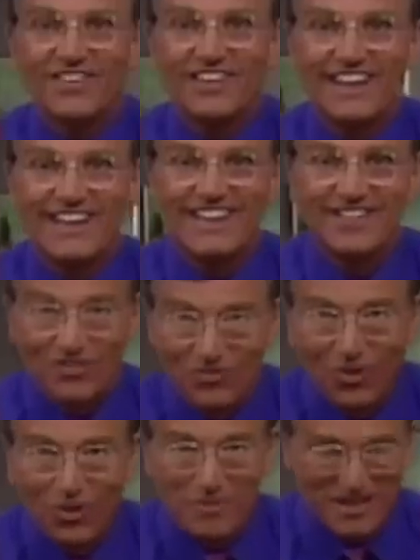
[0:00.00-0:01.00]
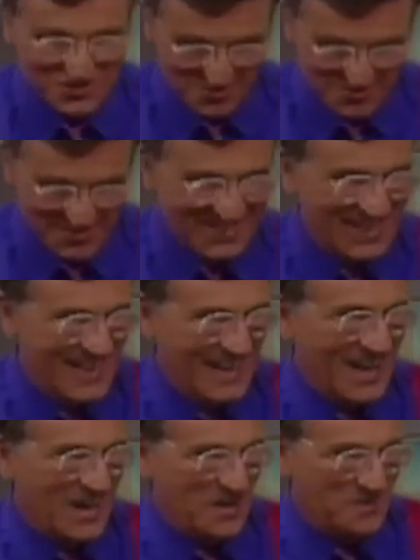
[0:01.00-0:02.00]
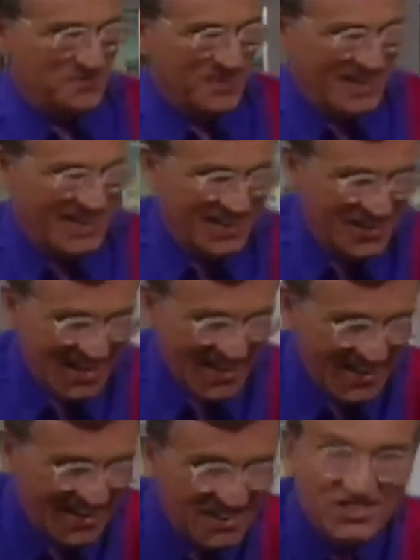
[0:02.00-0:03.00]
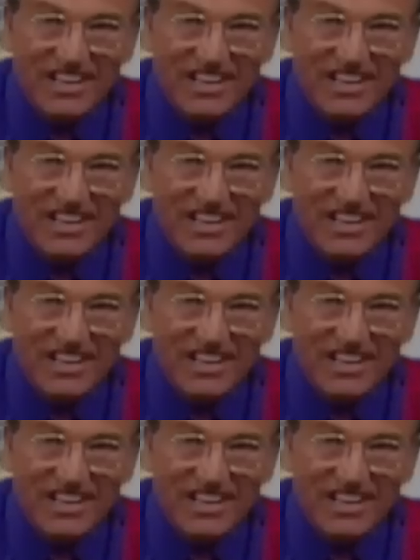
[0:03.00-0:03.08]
okay, raw mushrooms, in